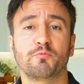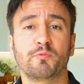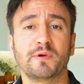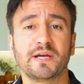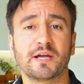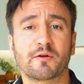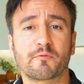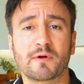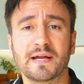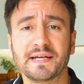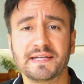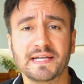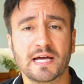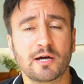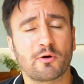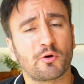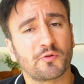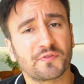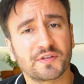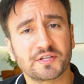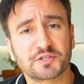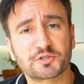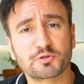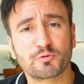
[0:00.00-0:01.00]
we are right now
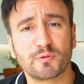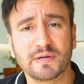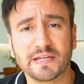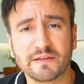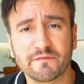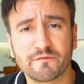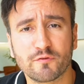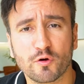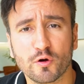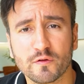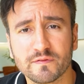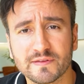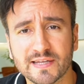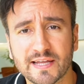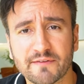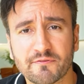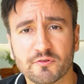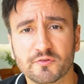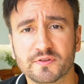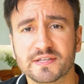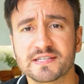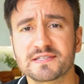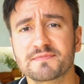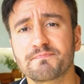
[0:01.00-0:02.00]
on the twenty-fourth
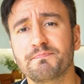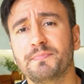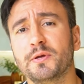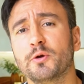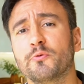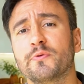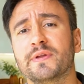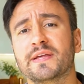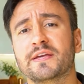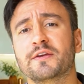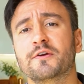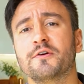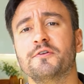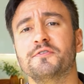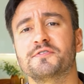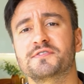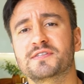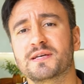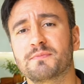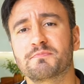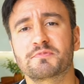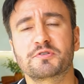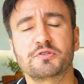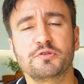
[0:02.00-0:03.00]
level. This building
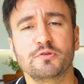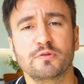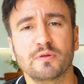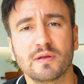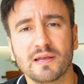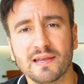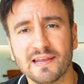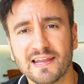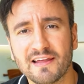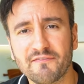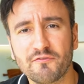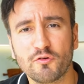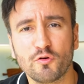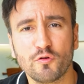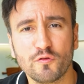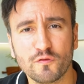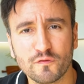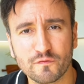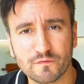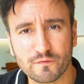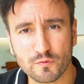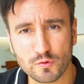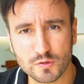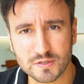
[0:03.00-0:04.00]
goes up to
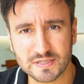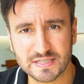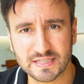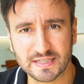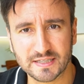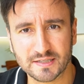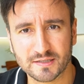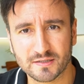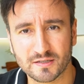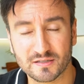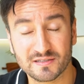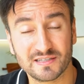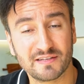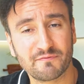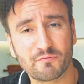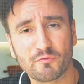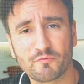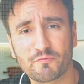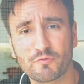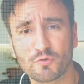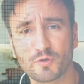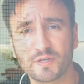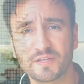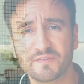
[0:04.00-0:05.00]
level forty. On
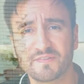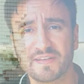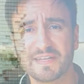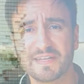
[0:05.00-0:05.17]
level forty,